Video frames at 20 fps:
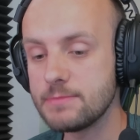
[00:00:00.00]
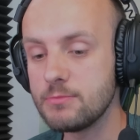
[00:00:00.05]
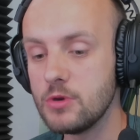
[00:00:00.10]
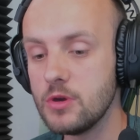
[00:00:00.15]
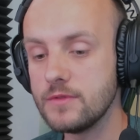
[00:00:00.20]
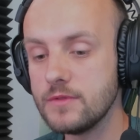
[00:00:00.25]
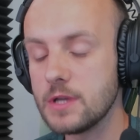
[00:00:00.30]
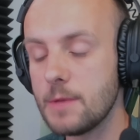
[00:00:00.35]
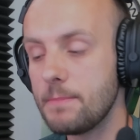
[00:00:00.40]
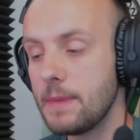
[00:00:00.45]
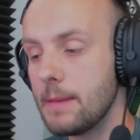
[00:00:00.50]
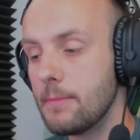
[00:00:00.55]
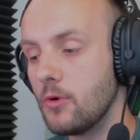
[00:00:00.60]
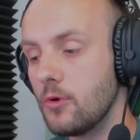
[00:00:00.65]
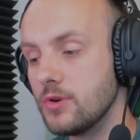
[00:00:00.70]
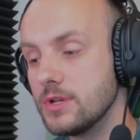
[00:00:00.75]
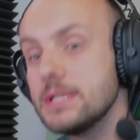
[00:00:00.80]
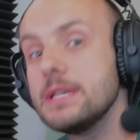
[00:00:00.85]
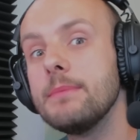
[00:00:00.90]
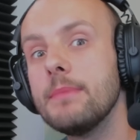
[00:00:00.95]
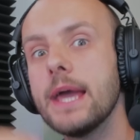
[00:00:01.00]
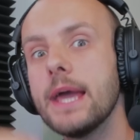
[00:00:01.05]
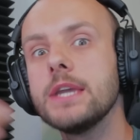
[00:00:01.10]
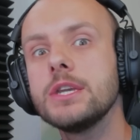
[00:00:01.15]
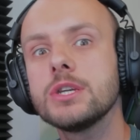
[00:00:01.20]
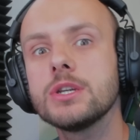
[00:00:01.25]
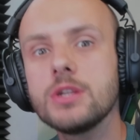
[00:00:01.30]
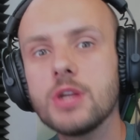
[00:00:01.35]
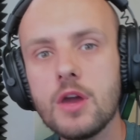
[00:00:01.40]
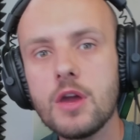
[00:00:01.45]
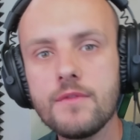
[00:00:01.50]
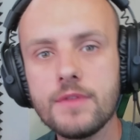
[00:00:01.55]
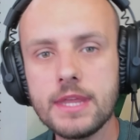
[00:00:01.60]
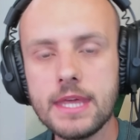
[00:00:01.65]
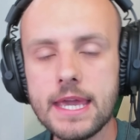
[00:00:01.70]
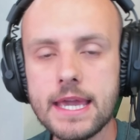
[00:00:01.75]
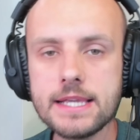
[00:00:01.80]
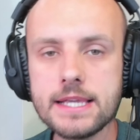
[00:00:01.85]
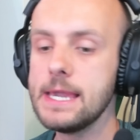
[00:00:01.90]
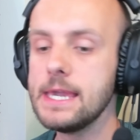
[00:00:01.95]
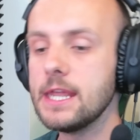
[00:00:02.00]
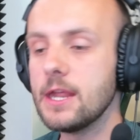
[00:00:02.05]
moved a bit more simulation over the years.